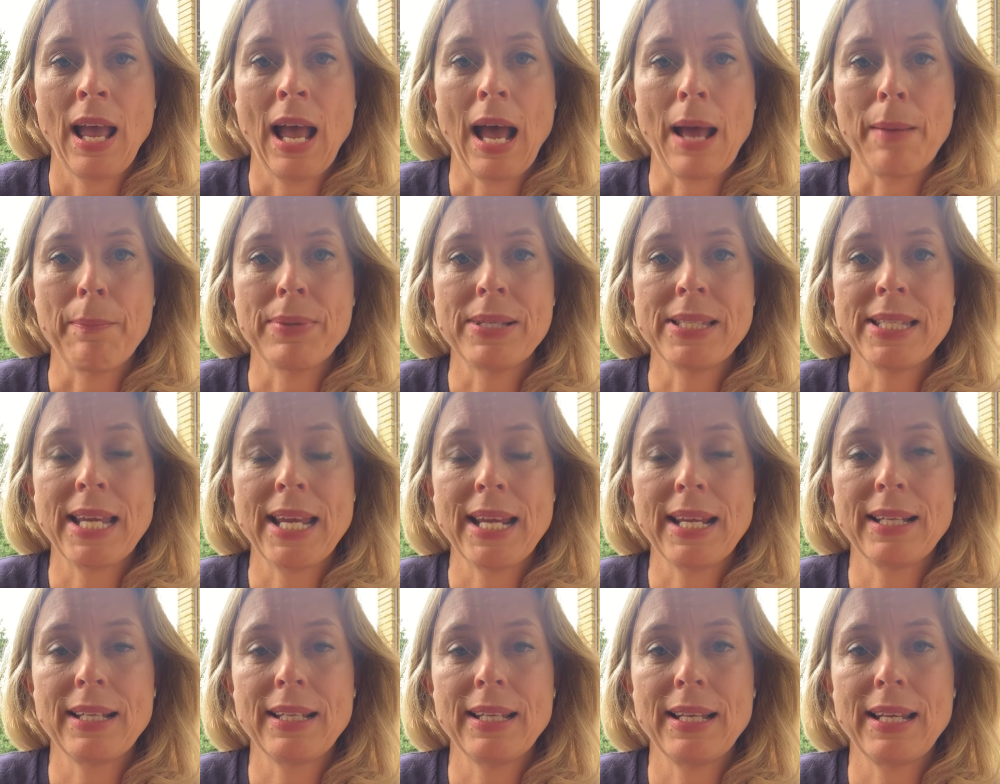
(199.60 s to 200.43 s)
And
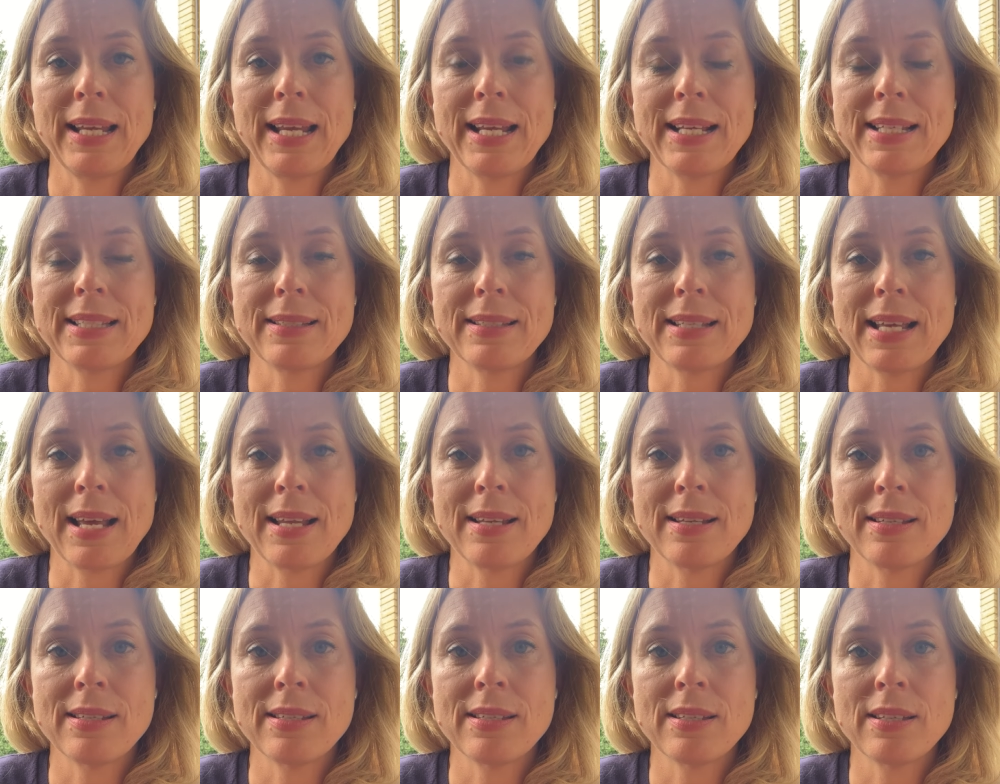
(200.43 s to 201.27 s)
particularly
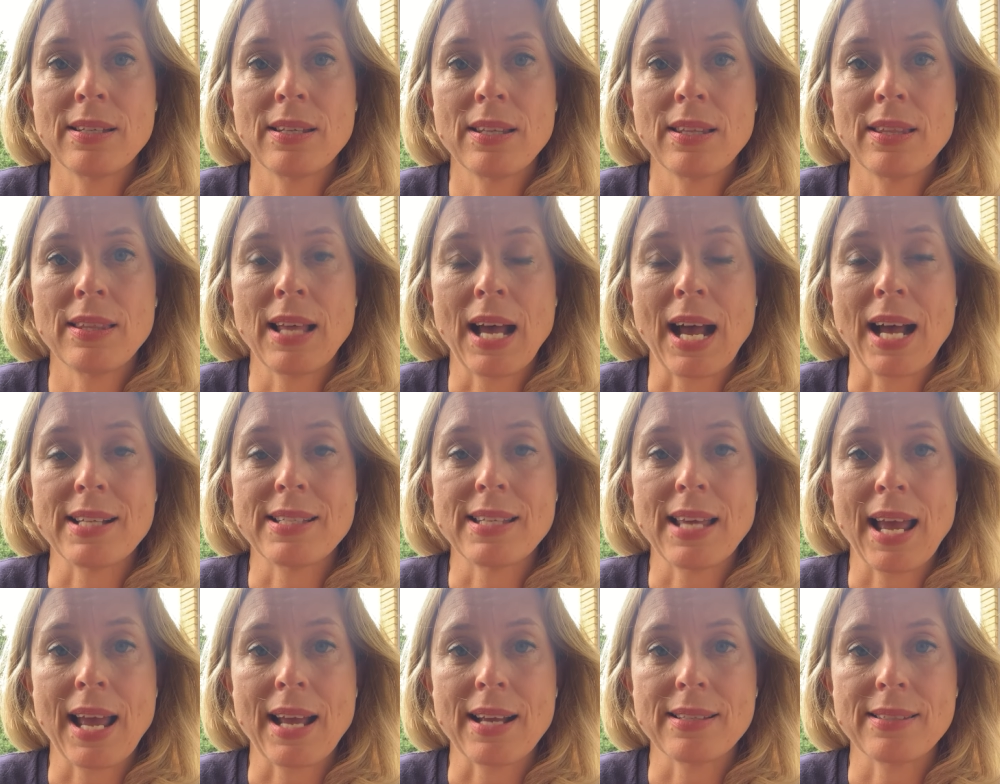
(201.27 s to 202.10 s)
extend that
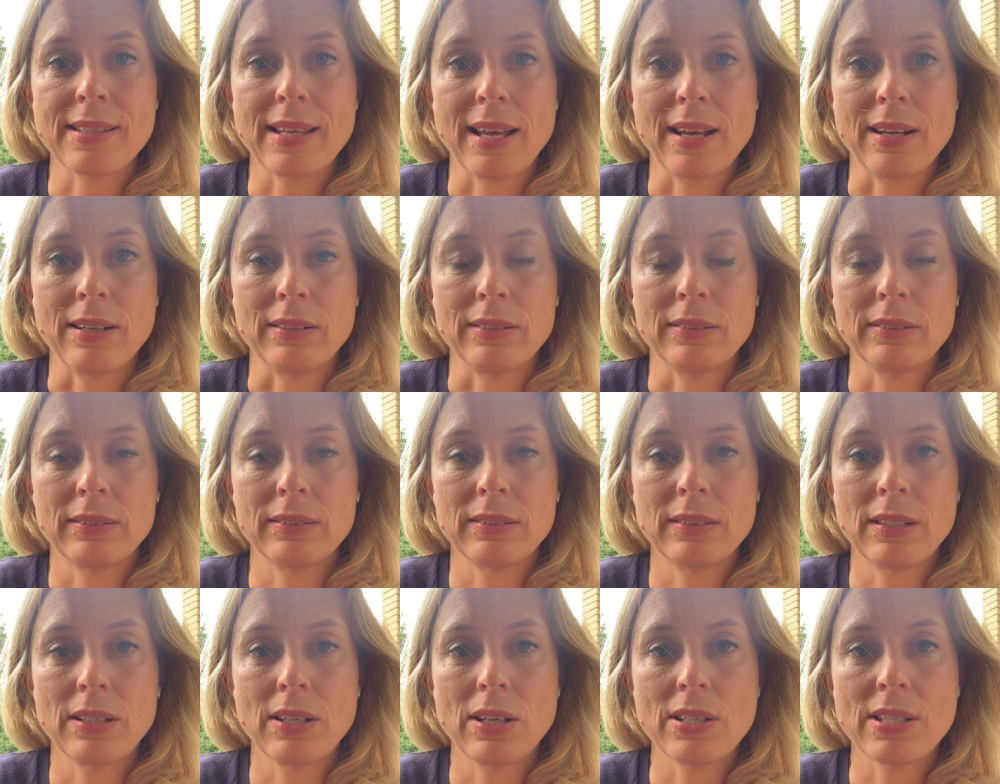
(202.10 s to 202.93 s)
exhale,
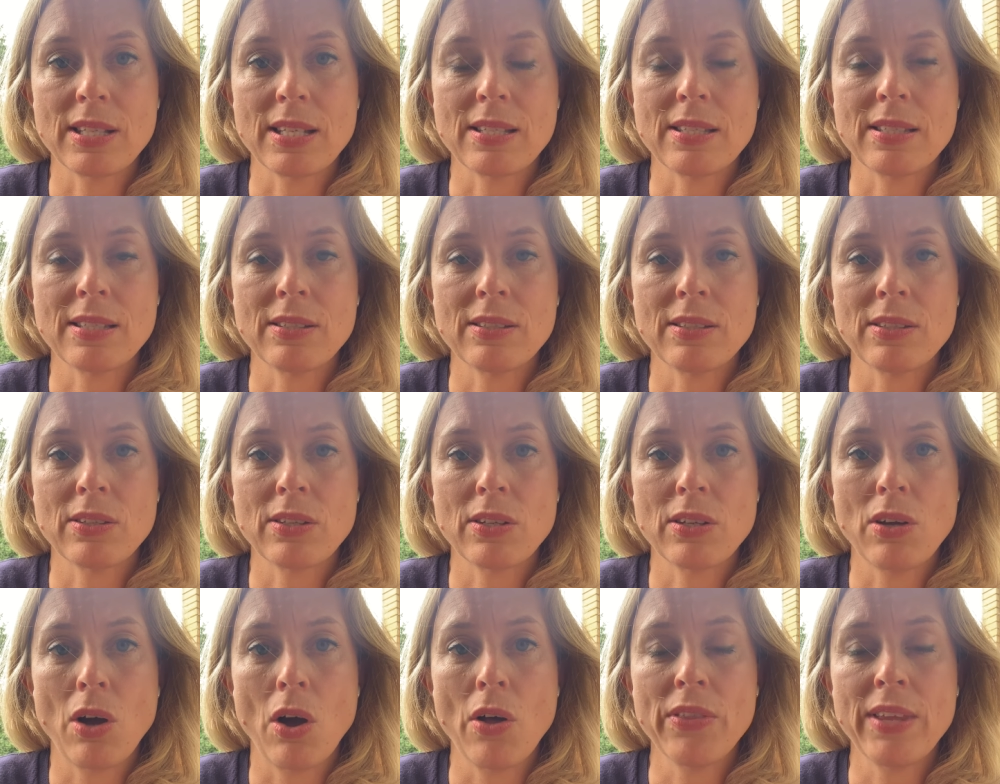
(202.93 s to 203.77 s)
because it's
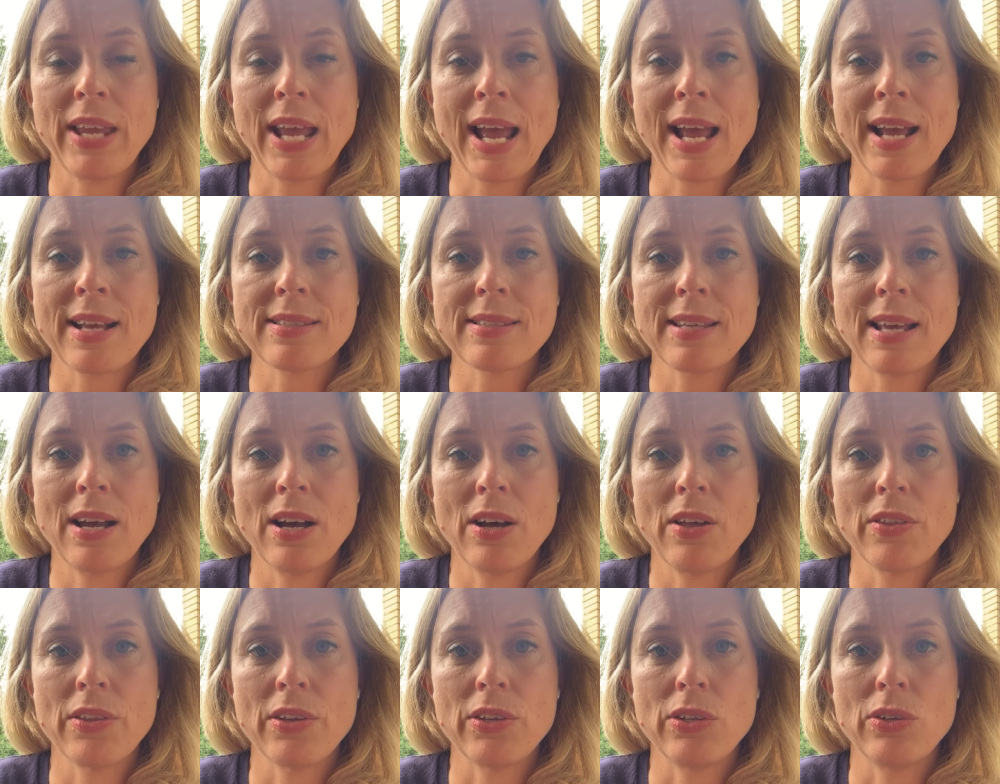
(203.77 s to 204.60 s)
on the
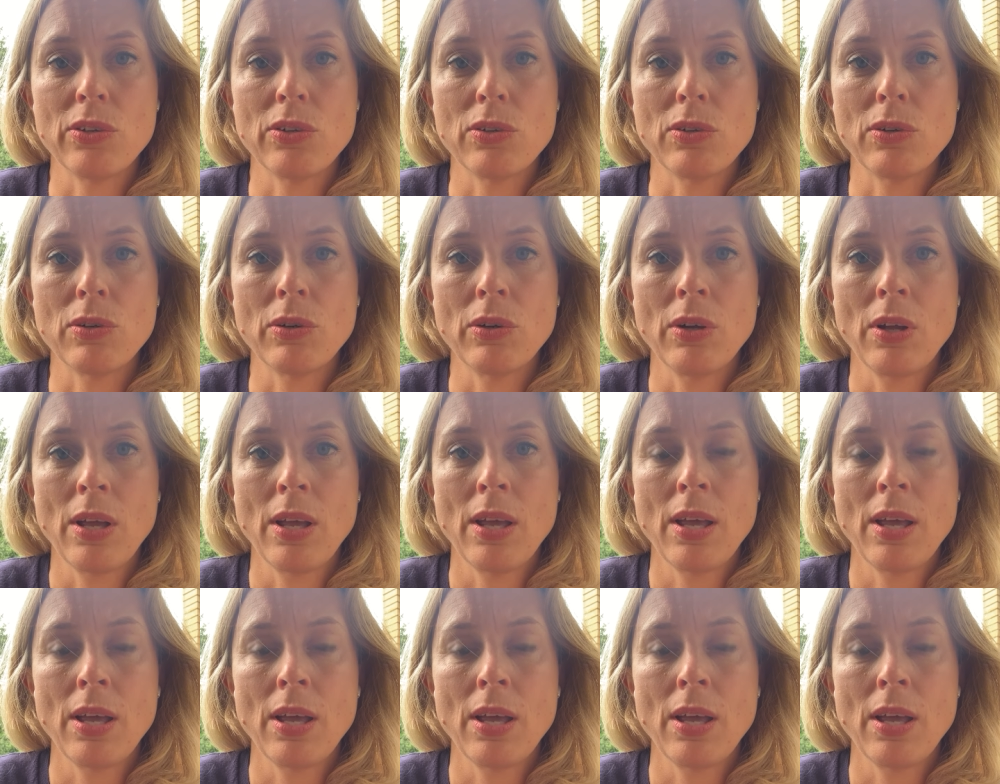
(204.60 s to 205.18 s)
exhale that you're